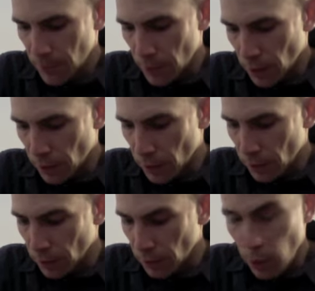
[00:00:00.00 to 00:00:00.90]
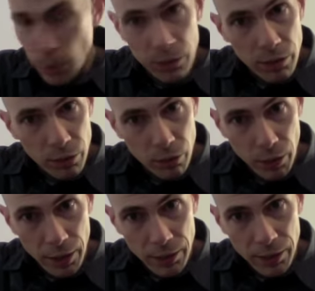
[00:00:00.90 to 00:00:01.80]
the lowest
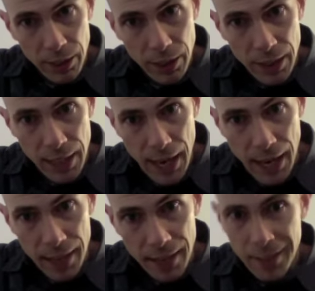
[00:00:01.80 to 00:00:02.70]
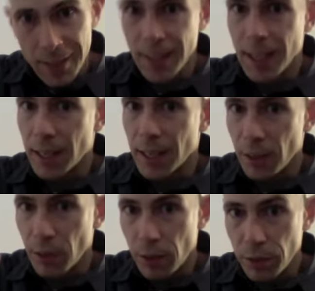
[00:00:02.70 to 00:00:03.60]
strings, E and A, and it
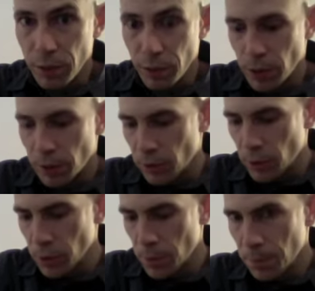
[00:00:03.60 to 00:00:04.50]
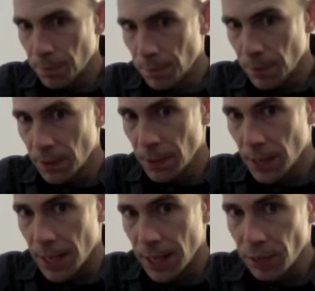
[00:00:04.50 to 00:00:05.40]
also gives you the
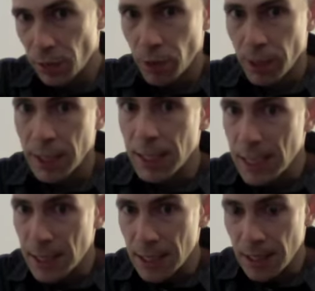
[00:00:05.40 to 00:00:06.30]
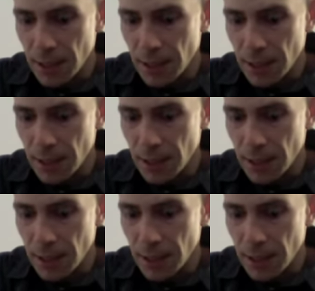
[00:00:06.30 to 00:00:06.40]
high string, E.